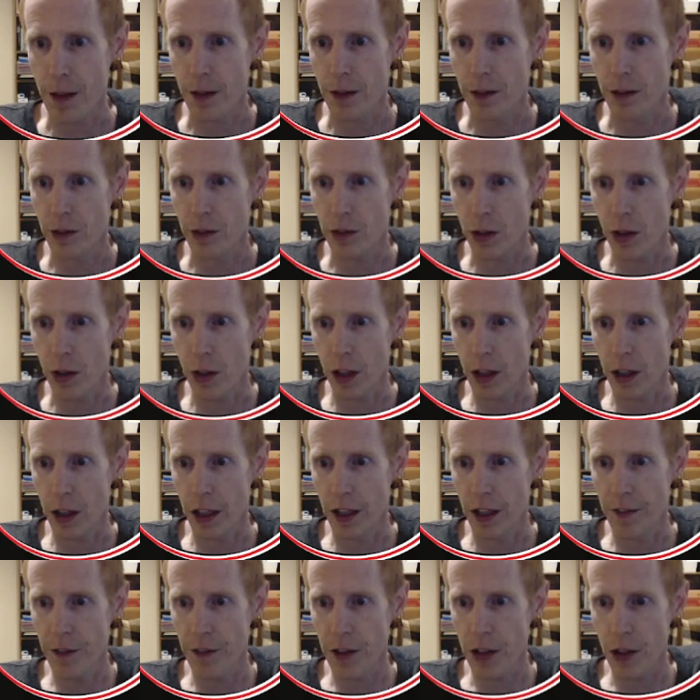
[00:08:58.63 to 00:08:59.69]
So our
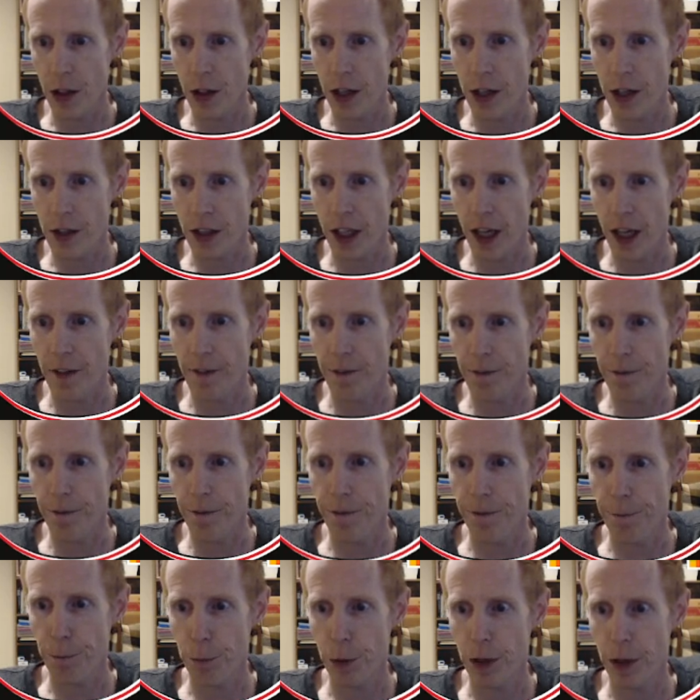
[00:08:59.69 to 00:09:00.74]
inventory is getting
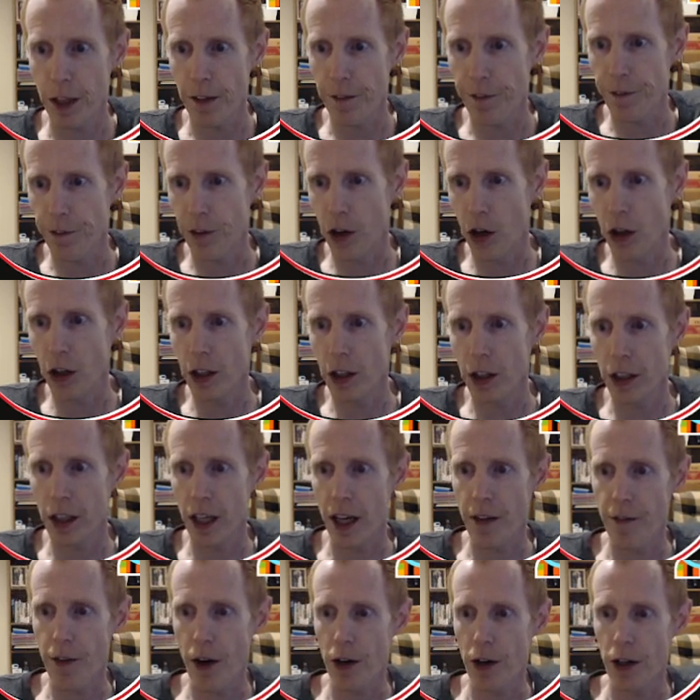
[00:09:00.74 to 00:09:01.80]
pretty full, and
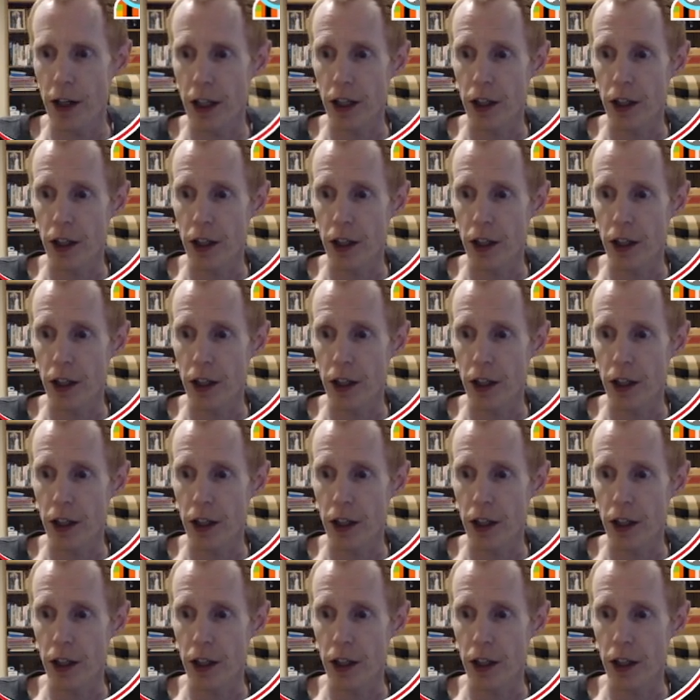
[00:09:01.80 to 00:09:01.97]
I've already